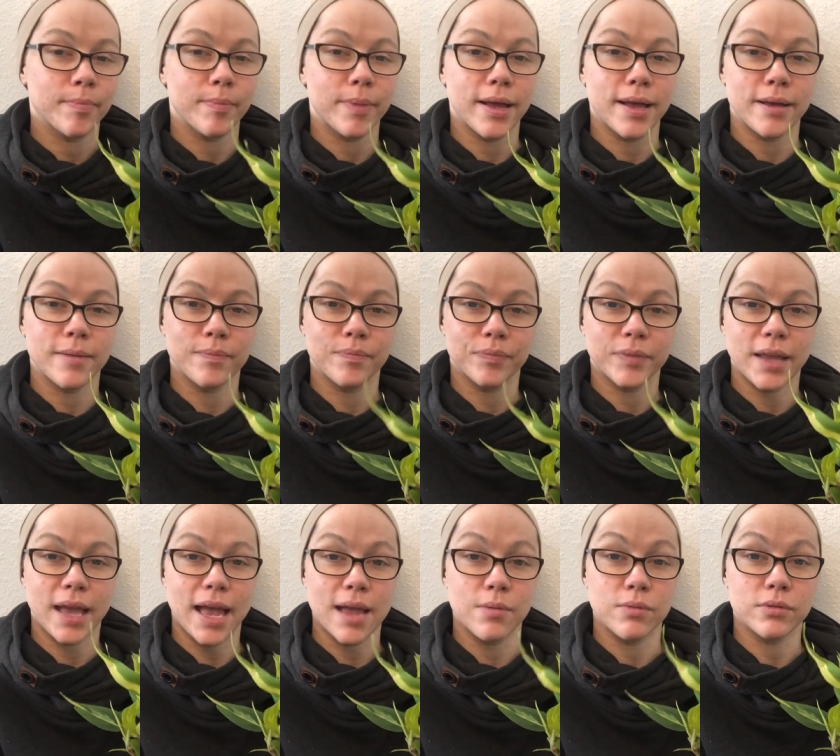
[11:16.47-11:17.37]
but
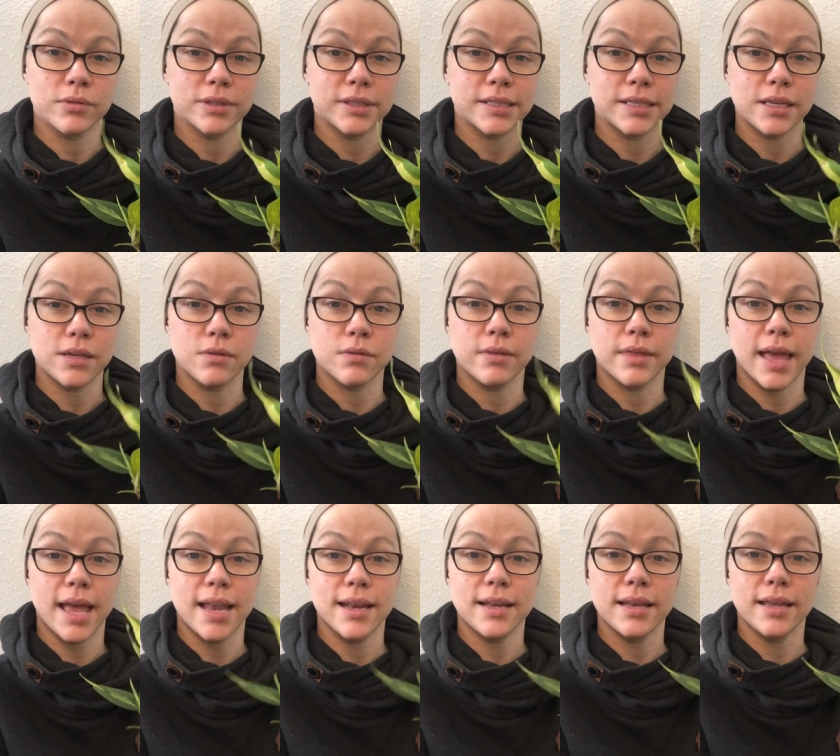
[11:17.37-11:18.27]
I will see you
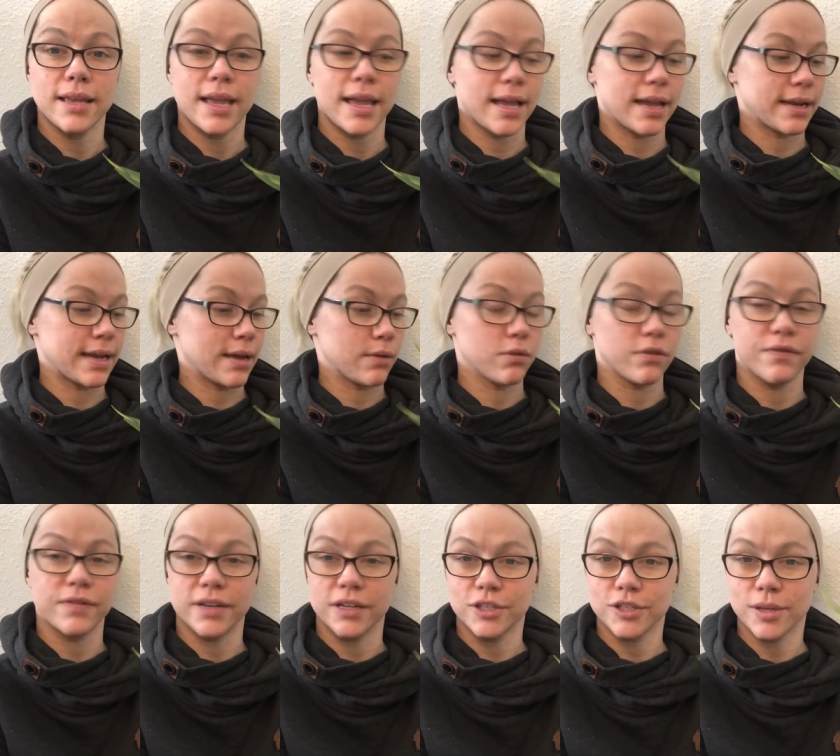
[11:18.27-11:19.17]
then and I will
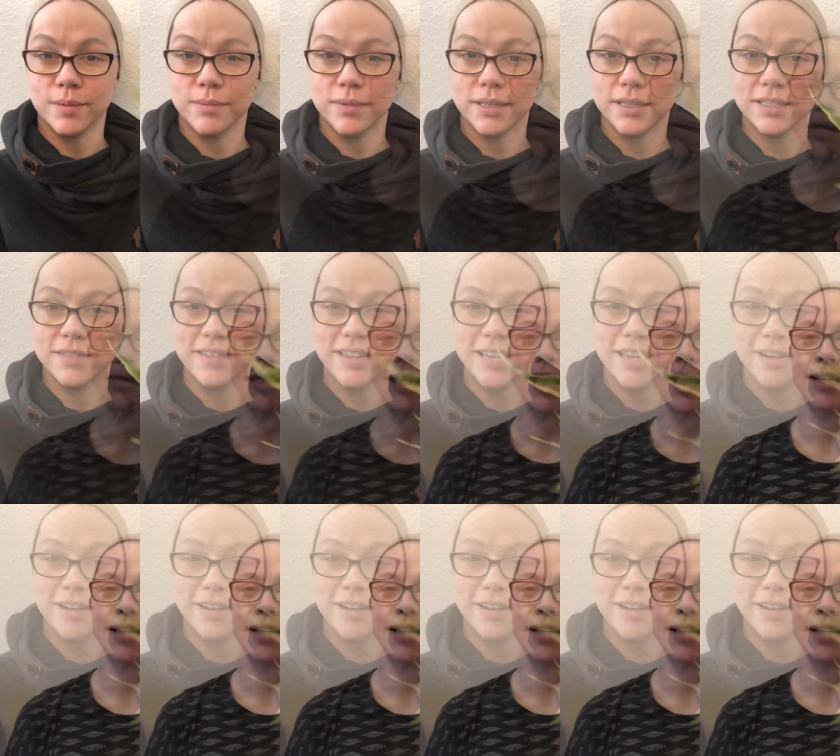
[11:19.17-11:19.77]
finish up Sorry this video.